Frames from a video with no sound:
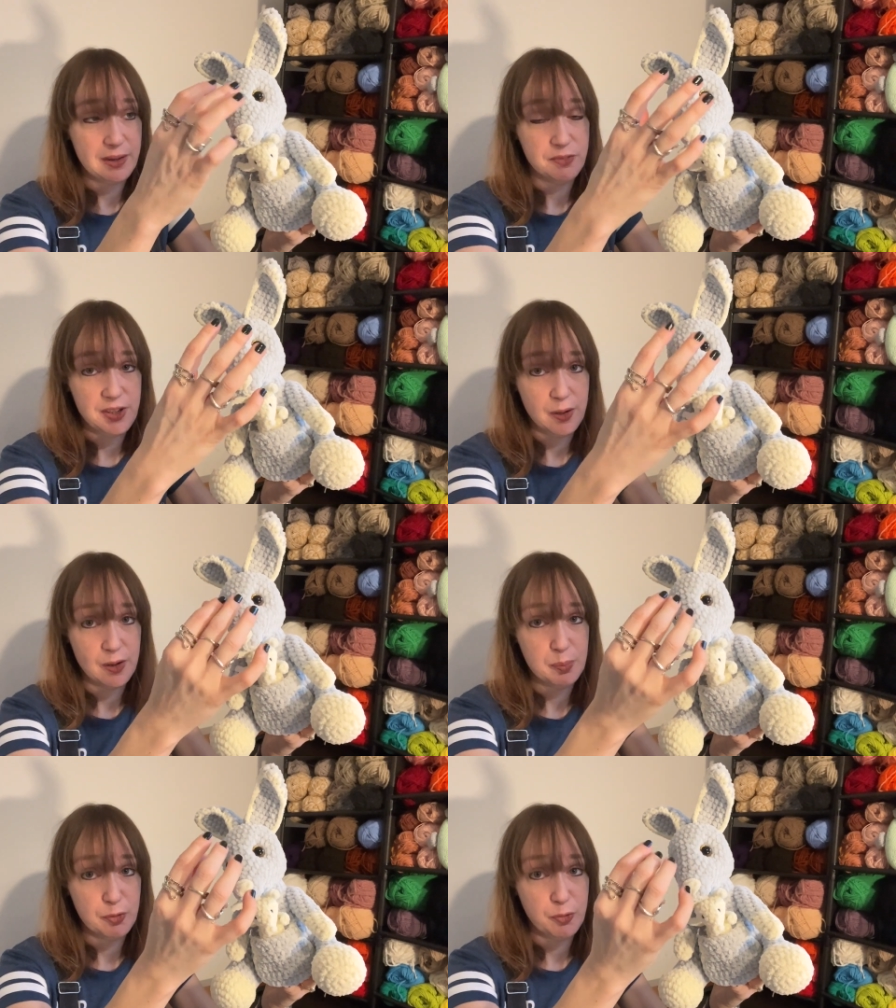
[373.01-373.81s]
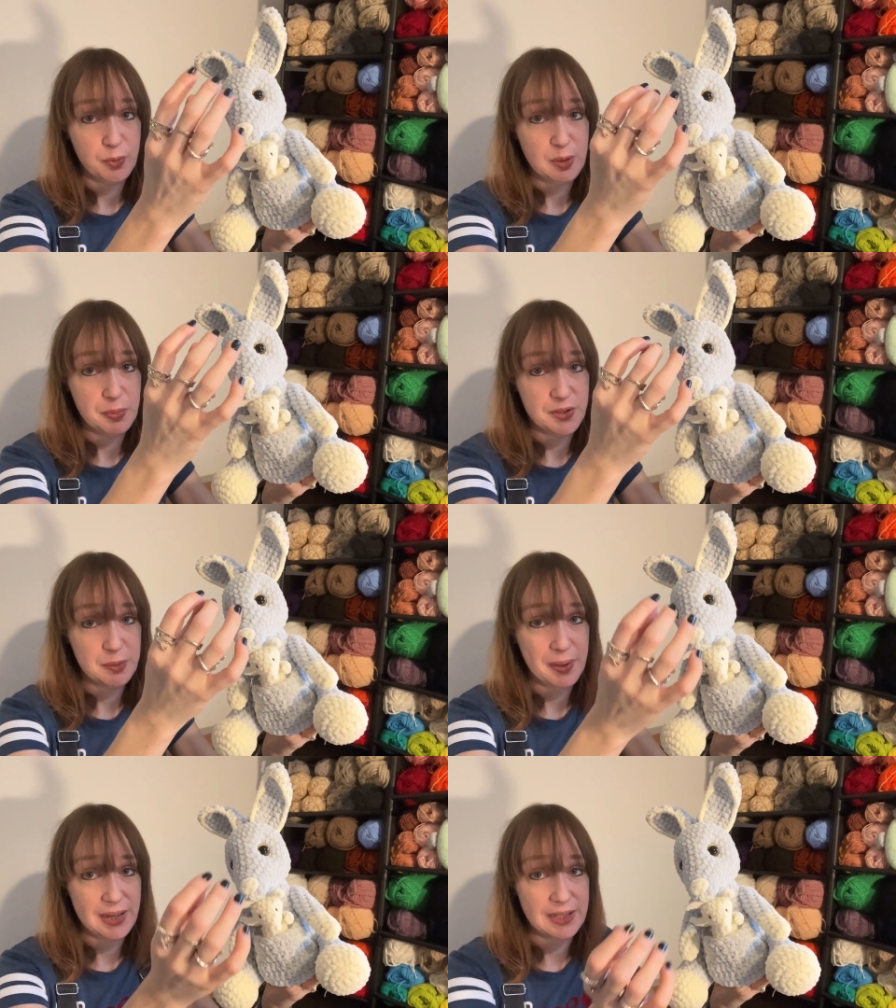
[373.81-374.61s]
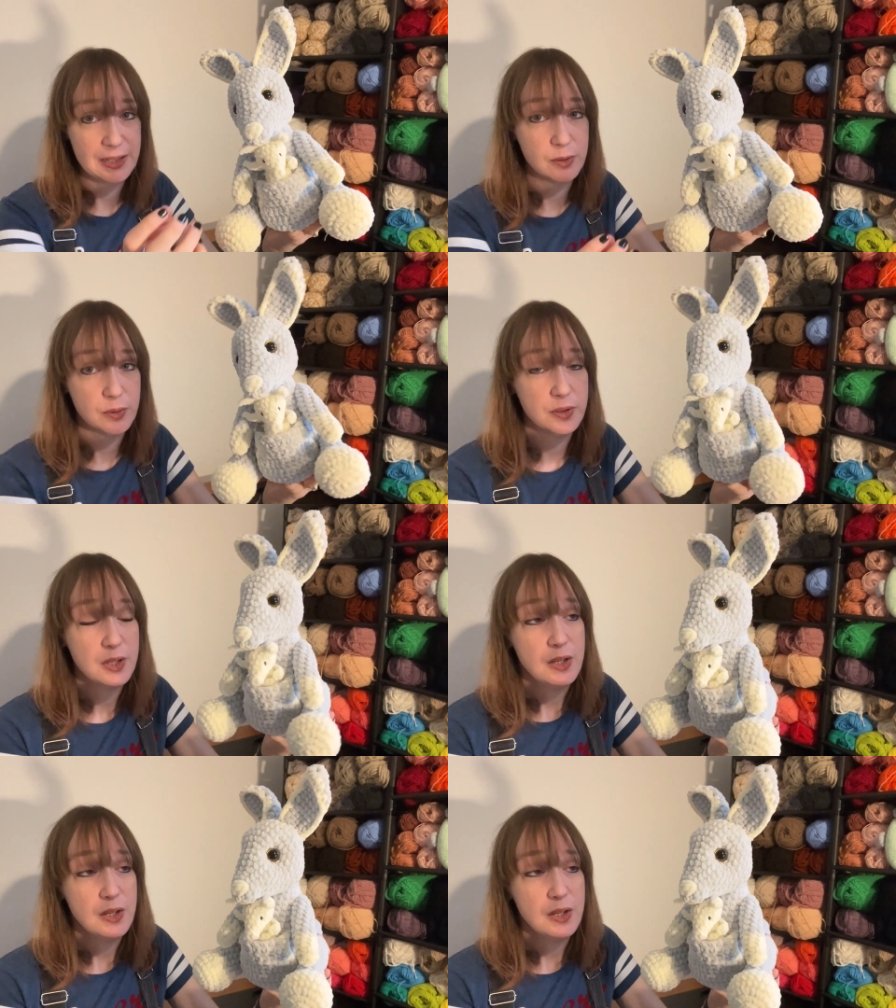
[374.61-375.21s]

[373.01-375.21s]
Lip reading: of the eye before you put the backing on.